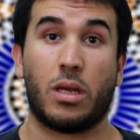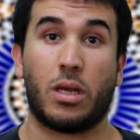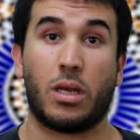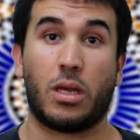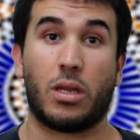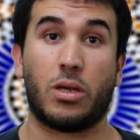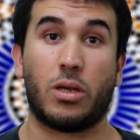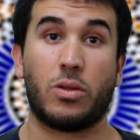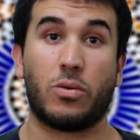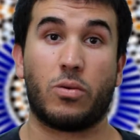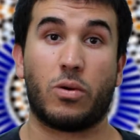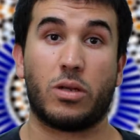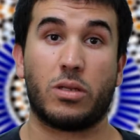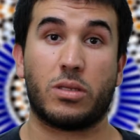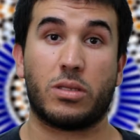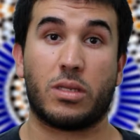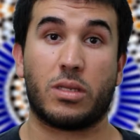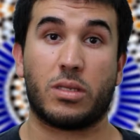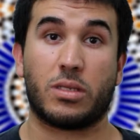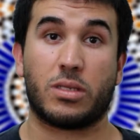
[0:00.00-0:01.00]
In other
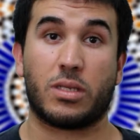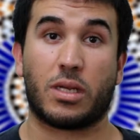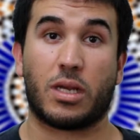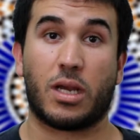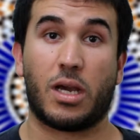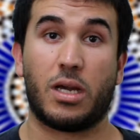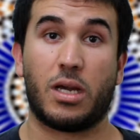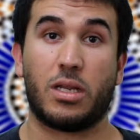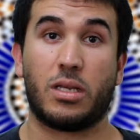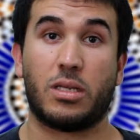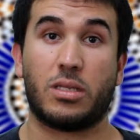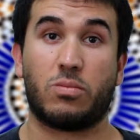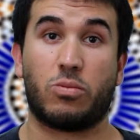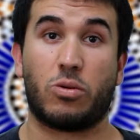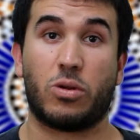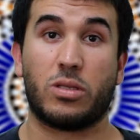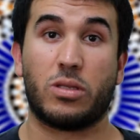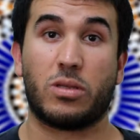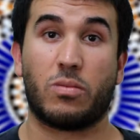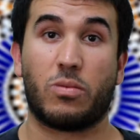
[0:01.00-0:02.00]
words, zakat is
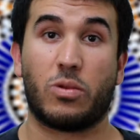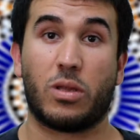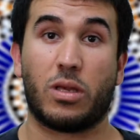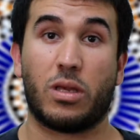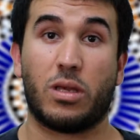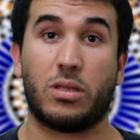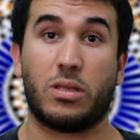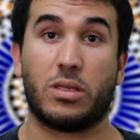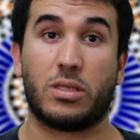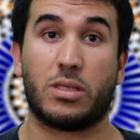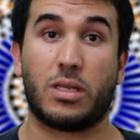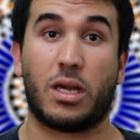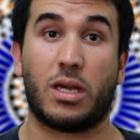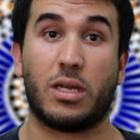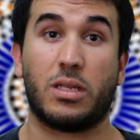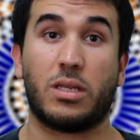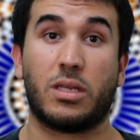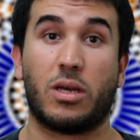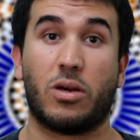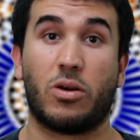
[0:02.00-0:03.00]
principally
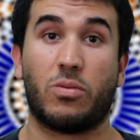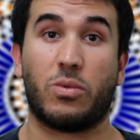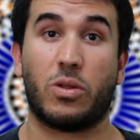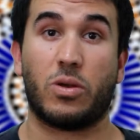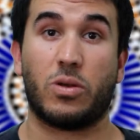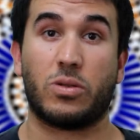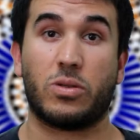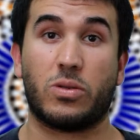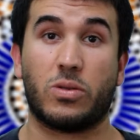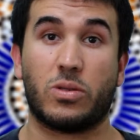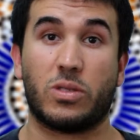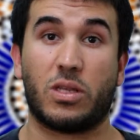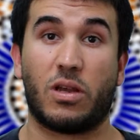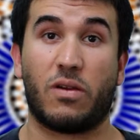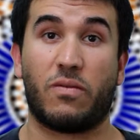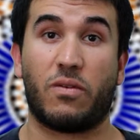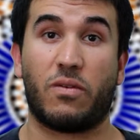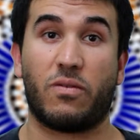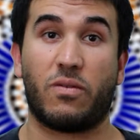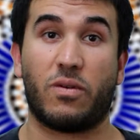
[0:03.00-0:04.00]
designed to help those who
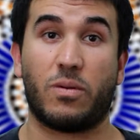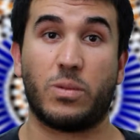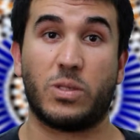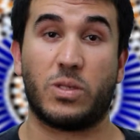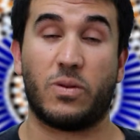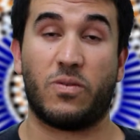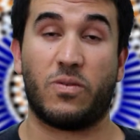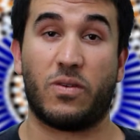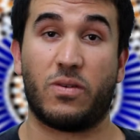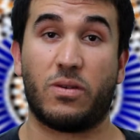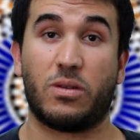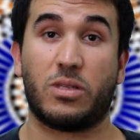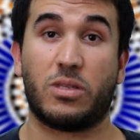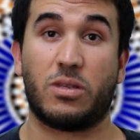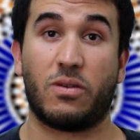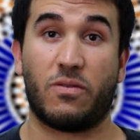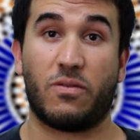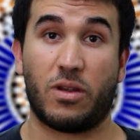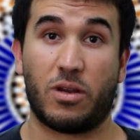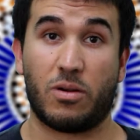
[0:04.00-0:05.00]
suffer from
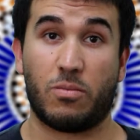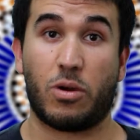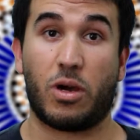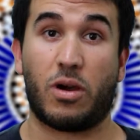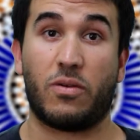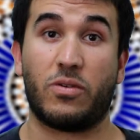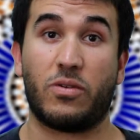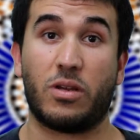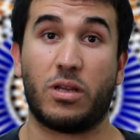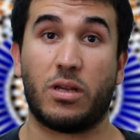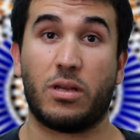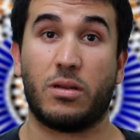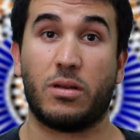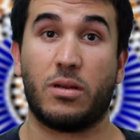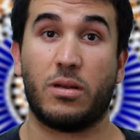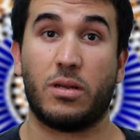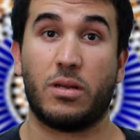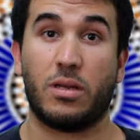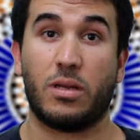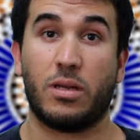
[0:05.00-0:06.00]
severe poverty.
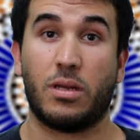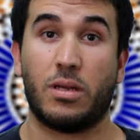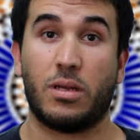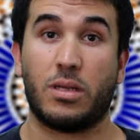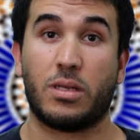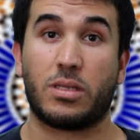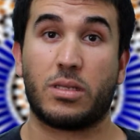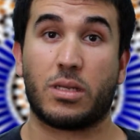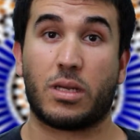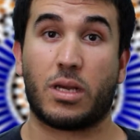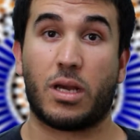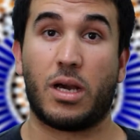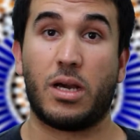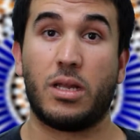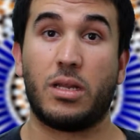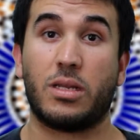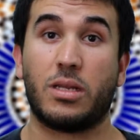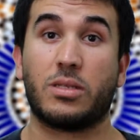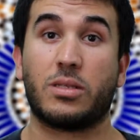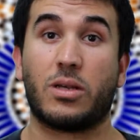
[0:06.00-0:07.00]

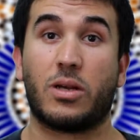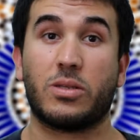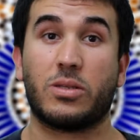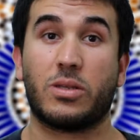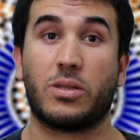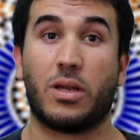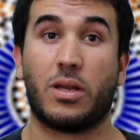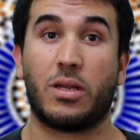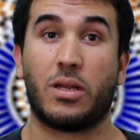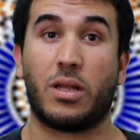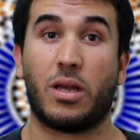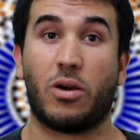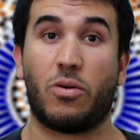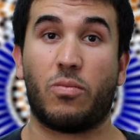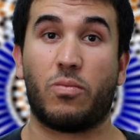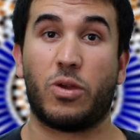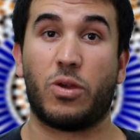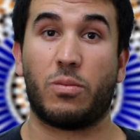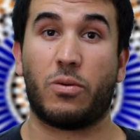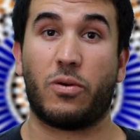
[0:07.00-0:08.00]
Zakat is also there to
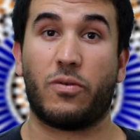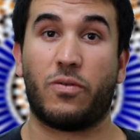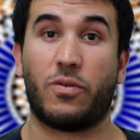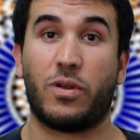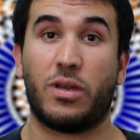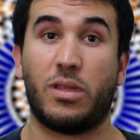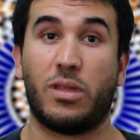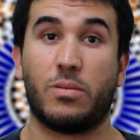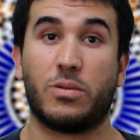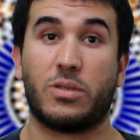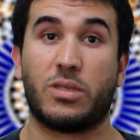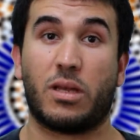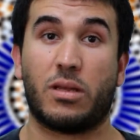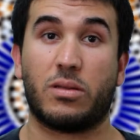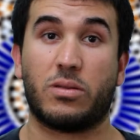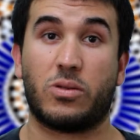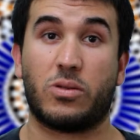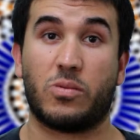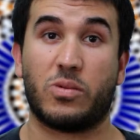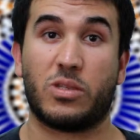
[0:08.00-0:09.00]
help people free
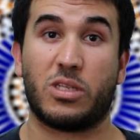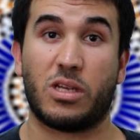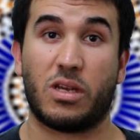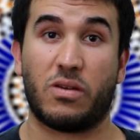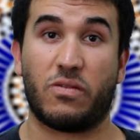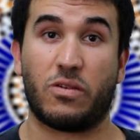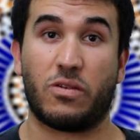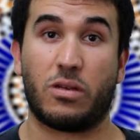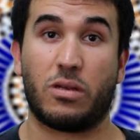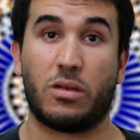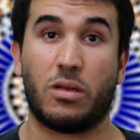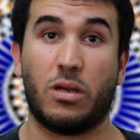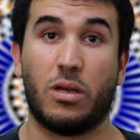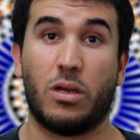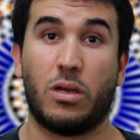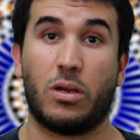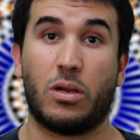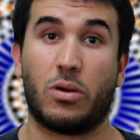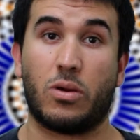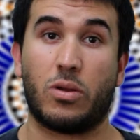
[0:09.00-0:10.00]
themselves from slavery,
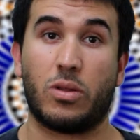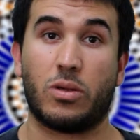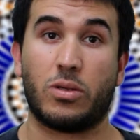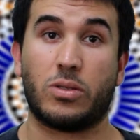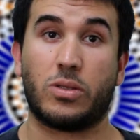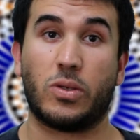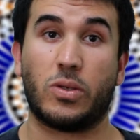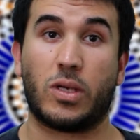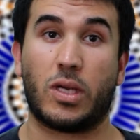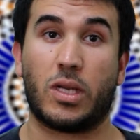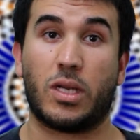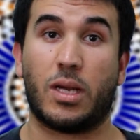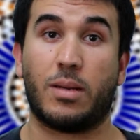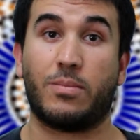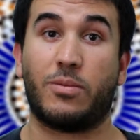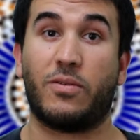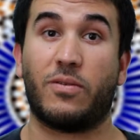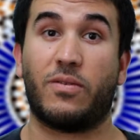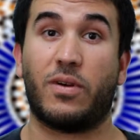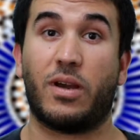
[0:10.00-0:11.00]
or those who
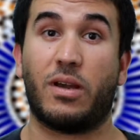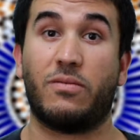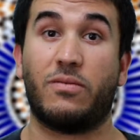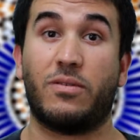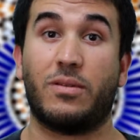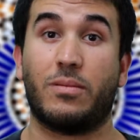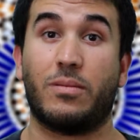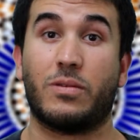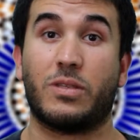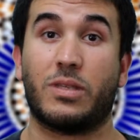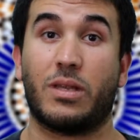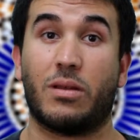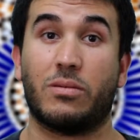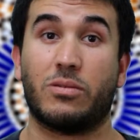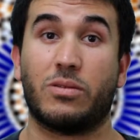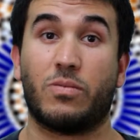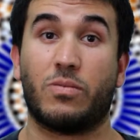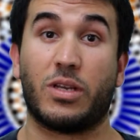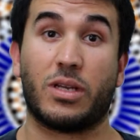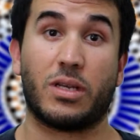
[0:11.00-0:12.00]
cannot provide for
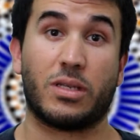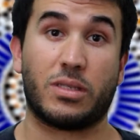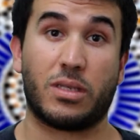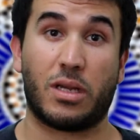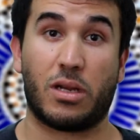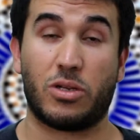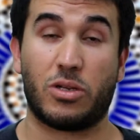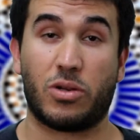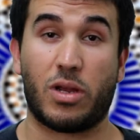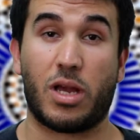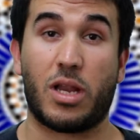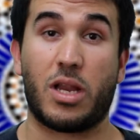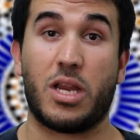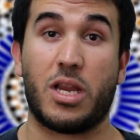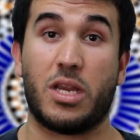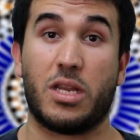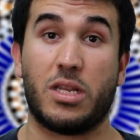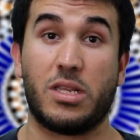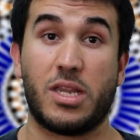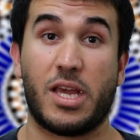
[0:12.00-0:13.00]
themselves because they are
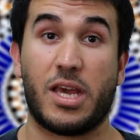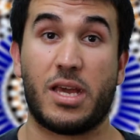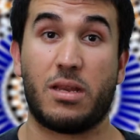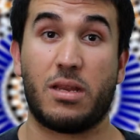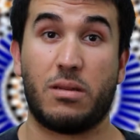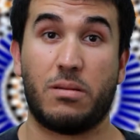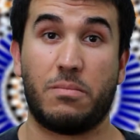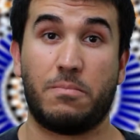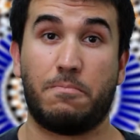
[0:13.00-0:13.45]
drowning in debt.